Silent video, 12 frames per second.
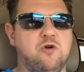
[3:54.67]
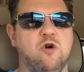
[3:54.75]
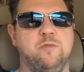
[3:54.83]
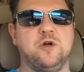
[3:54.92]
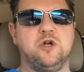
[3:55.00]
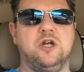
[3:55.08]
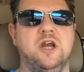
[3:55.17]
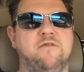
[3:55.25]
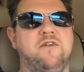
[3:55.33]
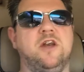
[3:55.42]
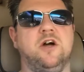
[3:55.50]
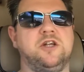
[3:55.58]
up a good
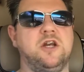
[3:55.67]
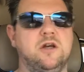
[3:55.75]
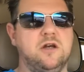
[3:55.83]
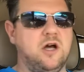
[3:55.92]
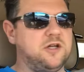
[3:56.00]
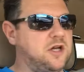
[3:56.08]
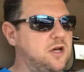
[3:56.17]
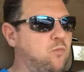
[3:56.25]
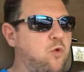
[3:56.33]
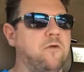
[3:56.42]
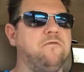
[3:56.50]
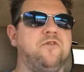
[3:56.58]
living. I
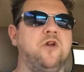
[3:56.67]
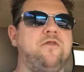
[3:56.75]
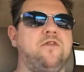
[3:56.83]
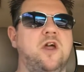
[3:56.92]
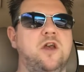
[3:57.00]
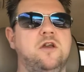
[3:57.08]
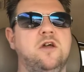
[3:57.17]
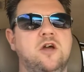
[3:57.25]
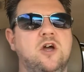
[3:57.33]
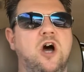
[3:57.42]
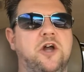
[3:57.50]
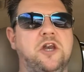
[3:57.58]
didn't want for nothing.
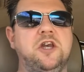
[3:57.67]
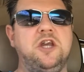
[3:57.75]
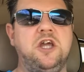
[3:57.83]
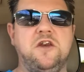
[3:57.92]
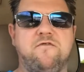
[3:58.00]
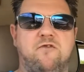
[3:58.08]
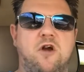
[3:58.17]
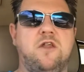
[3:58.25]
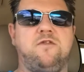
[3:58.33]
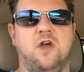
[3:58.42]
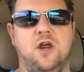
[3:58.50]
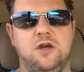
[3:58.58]
I didn't need for
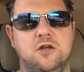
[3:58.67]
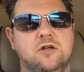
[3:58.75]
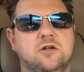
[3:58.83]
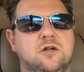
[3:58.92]
anything.